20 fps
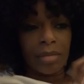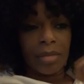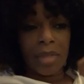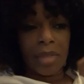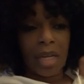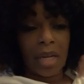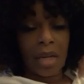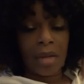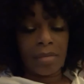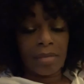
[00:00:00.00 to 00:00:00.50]

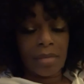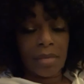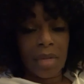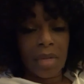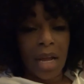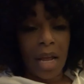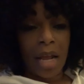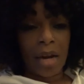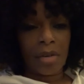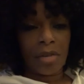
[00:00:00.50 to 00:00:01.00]
Yeah,
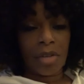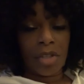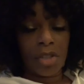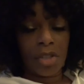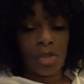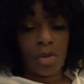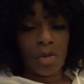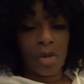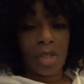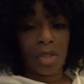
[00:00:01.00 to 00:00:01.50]
I don't
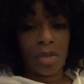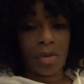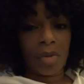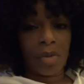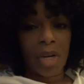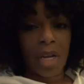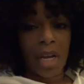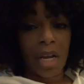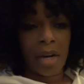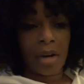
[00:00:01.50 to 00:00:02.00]
enjoy
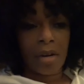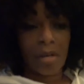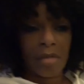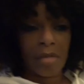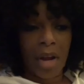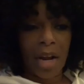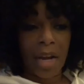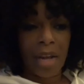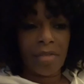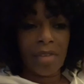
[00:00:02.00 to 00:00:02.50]
doing hair.
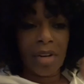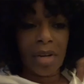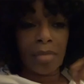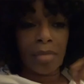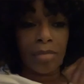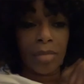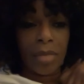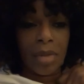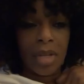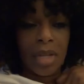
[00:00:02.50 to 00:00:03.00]
I
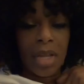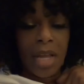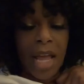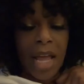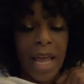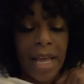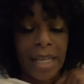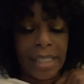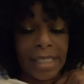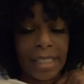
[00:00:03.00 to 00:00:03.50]
even
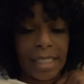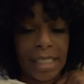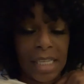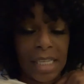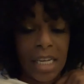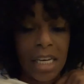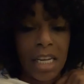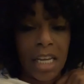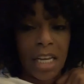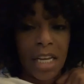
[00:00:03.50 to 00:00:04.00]
had
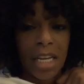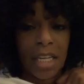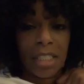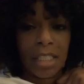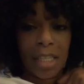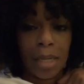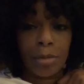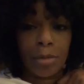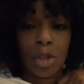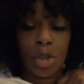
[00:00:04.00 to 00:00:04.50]
Sydney
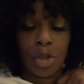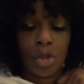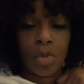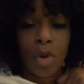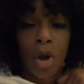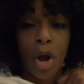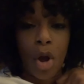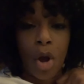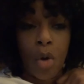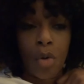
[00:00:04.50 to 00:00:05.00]
attempt to do
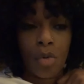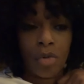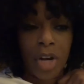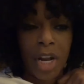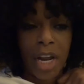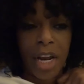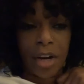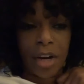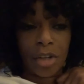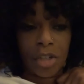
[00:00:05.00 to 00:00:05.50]
her own
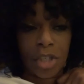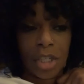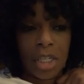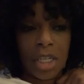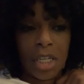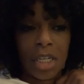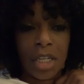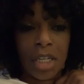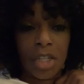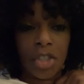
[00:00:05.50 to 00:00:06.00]
hair. She
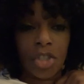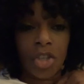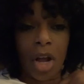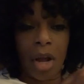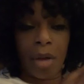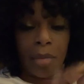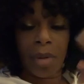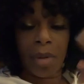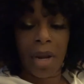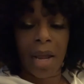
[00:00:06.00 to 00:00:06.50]
did a good
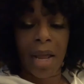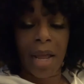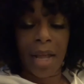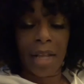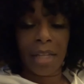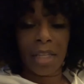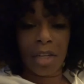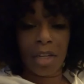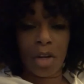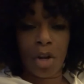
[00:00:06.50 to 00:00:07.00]
job, but I
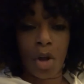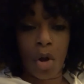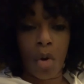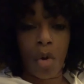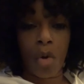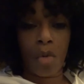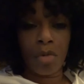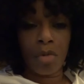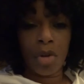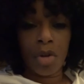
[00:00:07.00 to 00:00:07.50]
had to
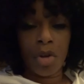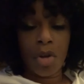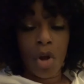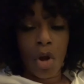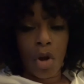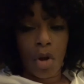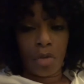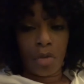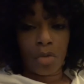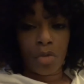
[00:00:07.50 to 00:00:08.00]
go
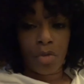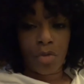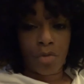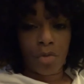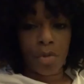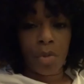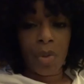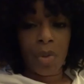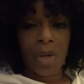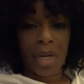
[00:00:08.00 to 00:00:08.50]

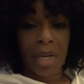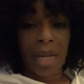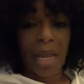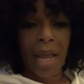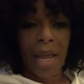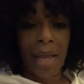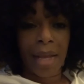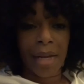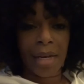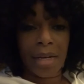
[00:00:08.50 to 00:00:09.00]
through it
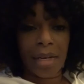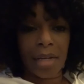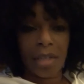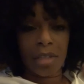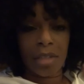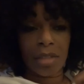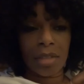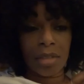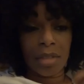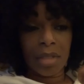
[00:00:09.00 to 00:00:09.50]
again
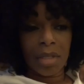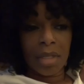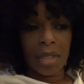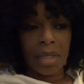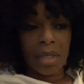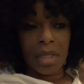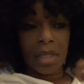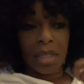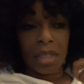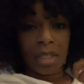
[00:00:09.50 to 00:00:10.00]

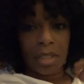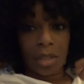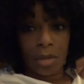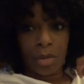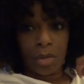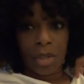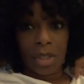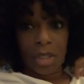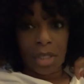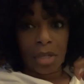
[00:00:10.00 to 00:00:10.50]
because it
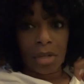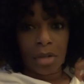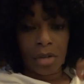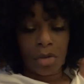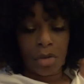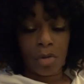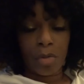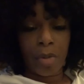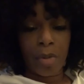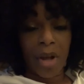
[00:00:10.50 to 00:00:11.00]
was still a
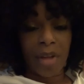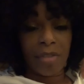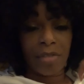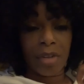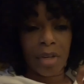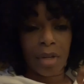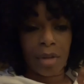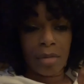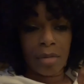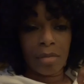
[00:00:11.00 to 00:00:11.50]
little
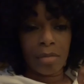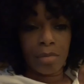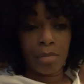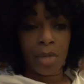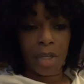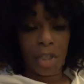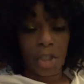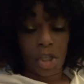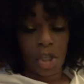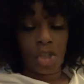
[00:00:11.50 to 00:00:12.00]
puffy.
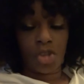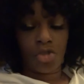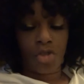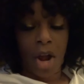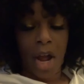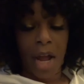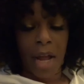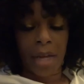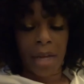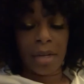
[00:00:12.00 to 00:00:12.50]
But she
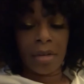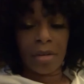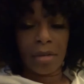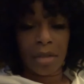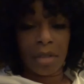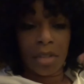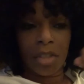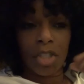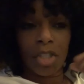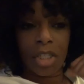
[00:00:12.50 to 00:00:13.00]
tried.
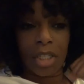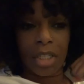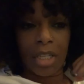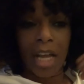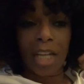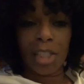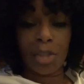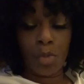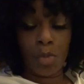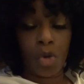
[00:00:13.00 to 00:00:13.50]

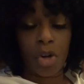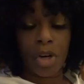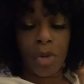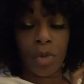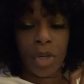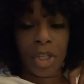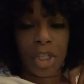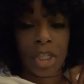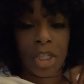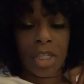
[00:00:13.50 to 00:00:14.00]
That's more than
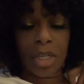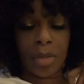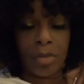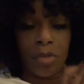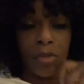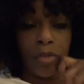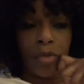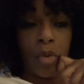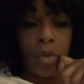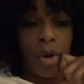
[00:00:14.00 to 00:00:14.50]
what she did
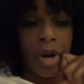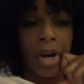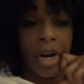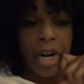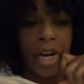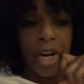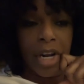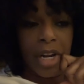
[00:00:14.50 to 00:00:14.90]
before.